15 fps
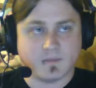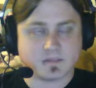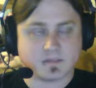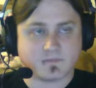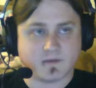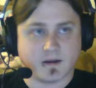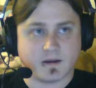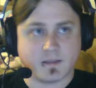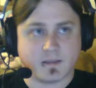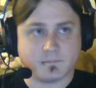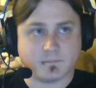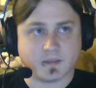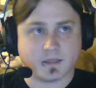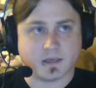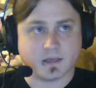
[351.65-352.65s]

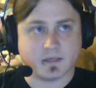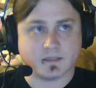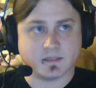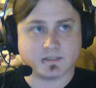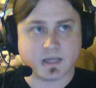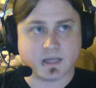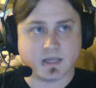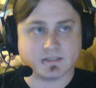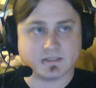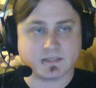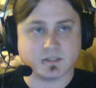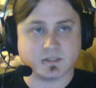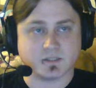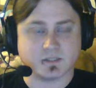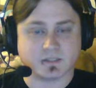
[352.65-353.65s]
variant because Ice
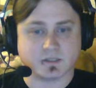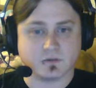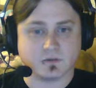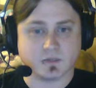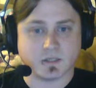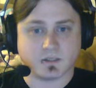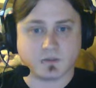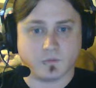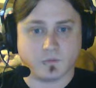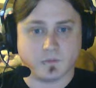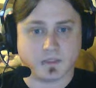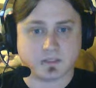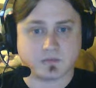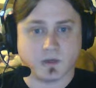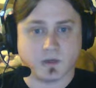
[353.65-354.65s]
Edge and Skill Drain don't
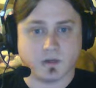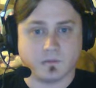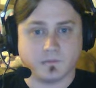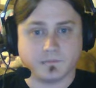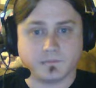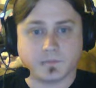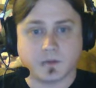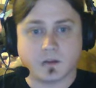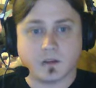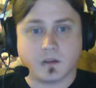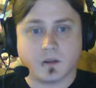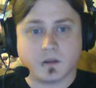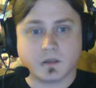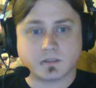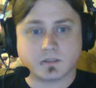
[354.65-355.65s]
mix well.
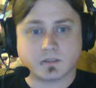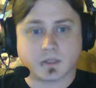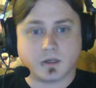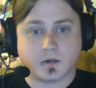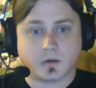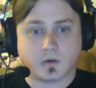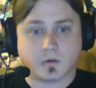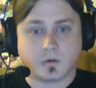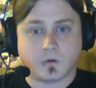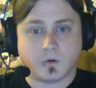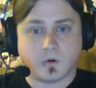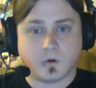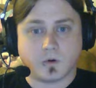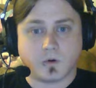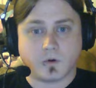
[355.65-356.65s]
So
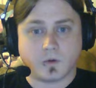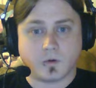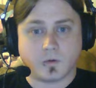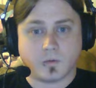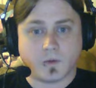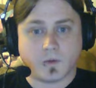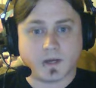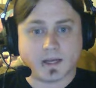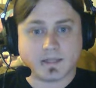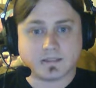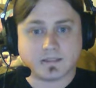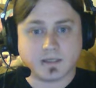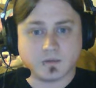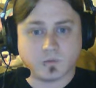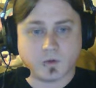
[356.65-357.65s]
what I
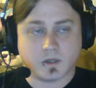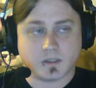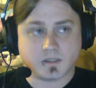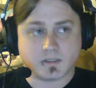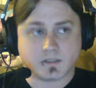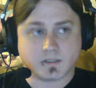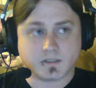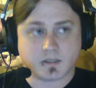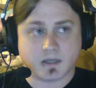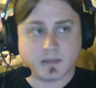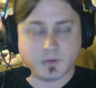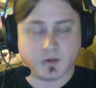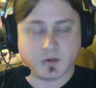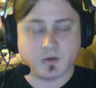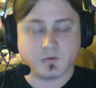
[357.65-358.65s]
did was I
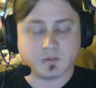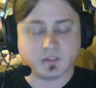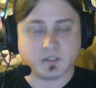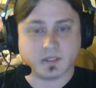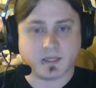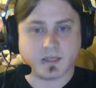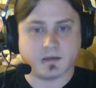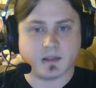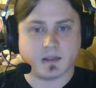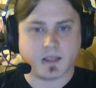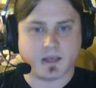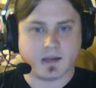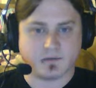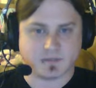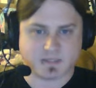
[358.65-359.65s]
put Ocean in,
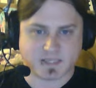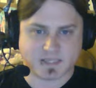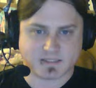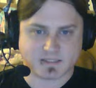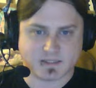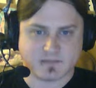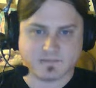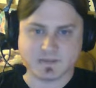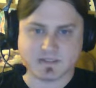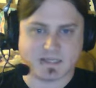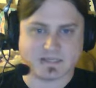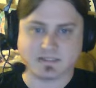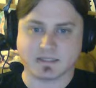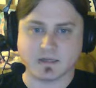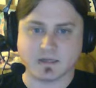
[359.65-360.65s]
and I've been
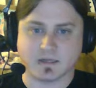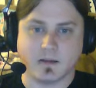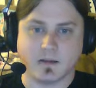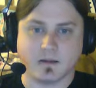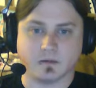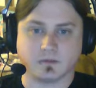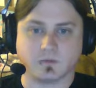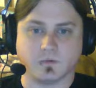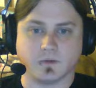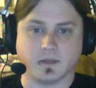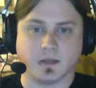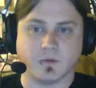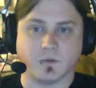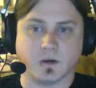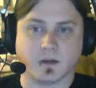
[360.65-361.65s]
testing it a lot on Dueling
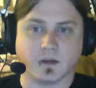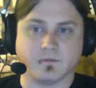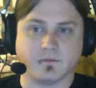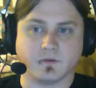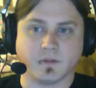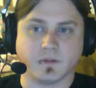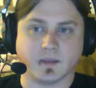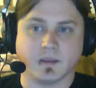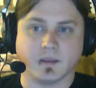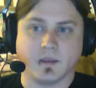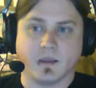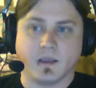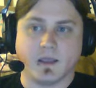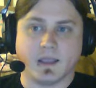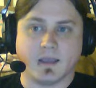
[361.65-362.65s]
Network and everything,
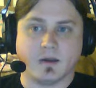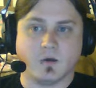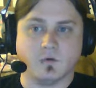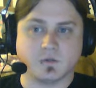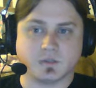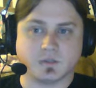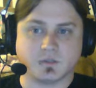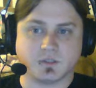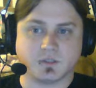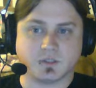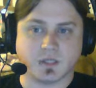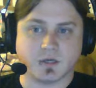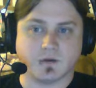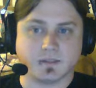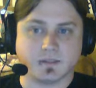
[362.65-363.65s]
and Ocean just
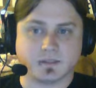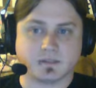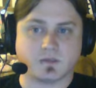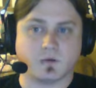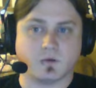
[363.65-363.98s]
generates so